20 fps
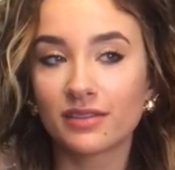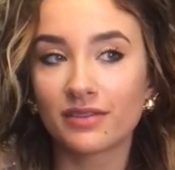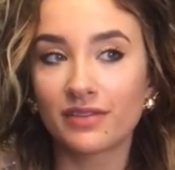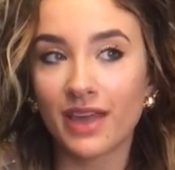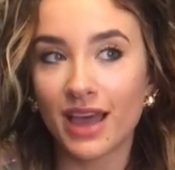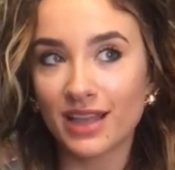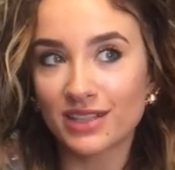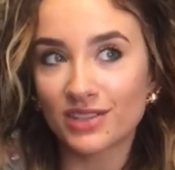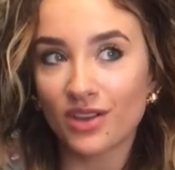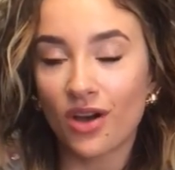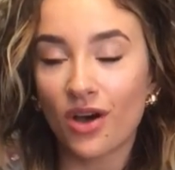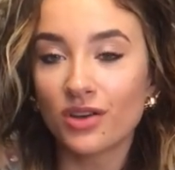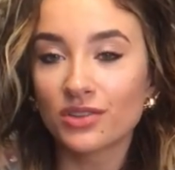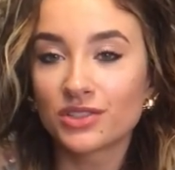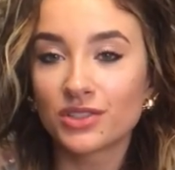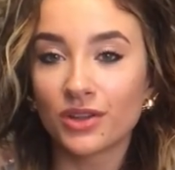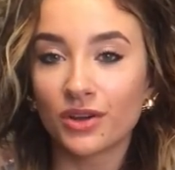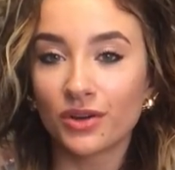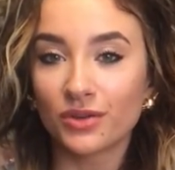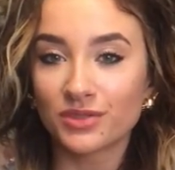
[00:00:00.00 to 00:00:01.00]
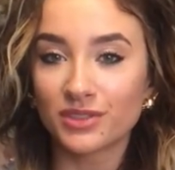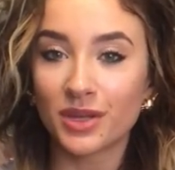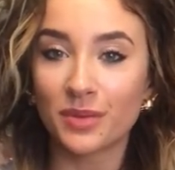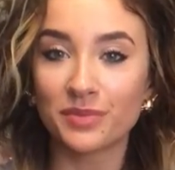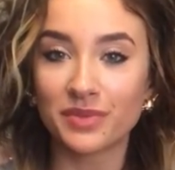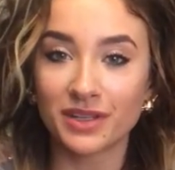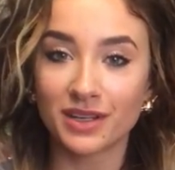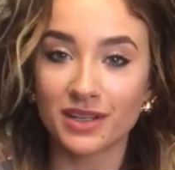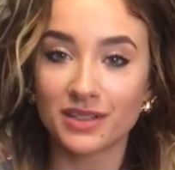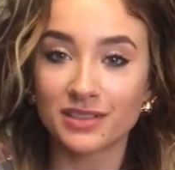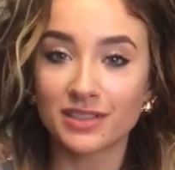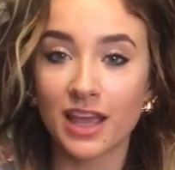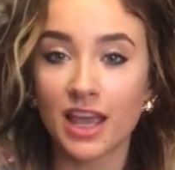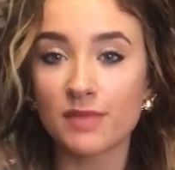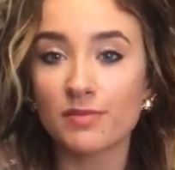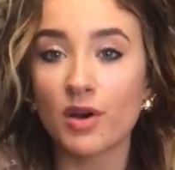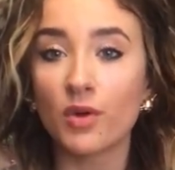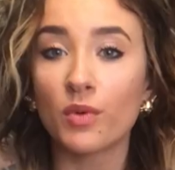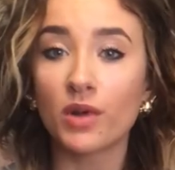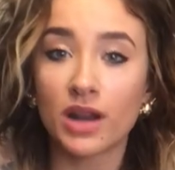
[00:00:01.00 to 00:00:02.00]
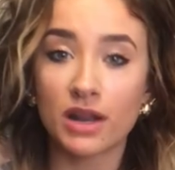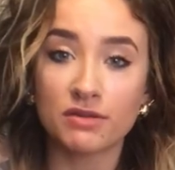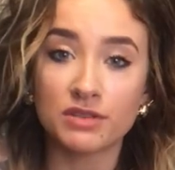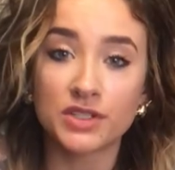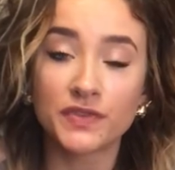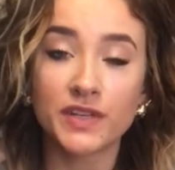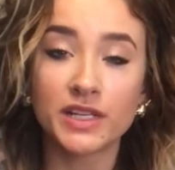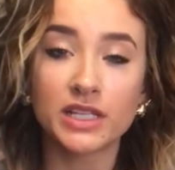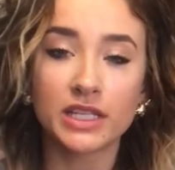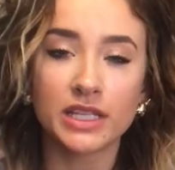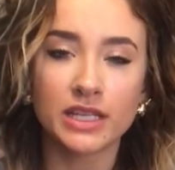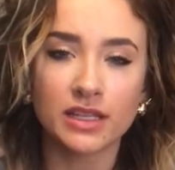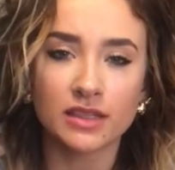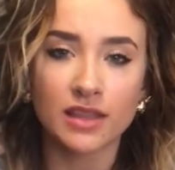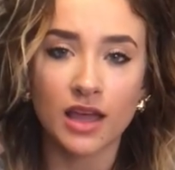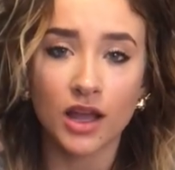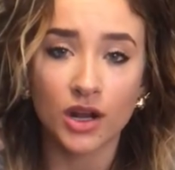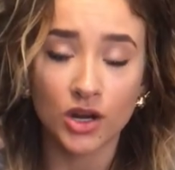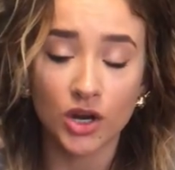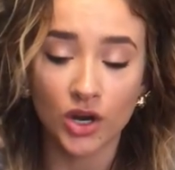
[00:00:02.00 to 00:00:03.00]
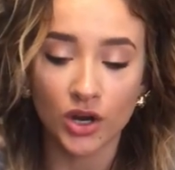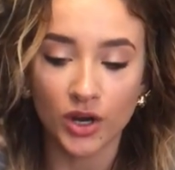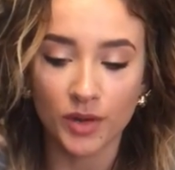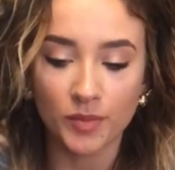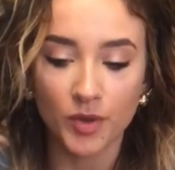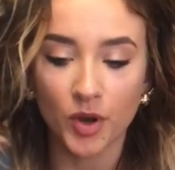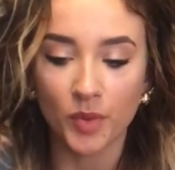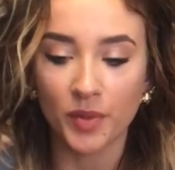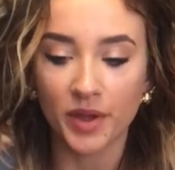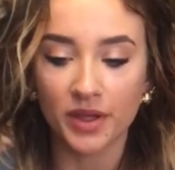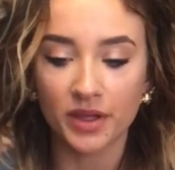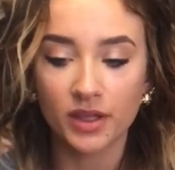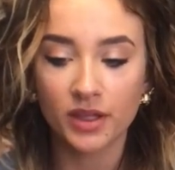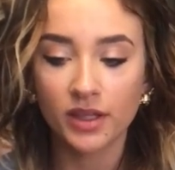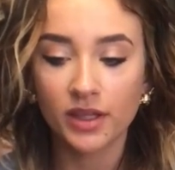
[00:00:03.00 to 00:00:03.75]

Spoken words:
that's also something to say about what I was feeling in that current moment.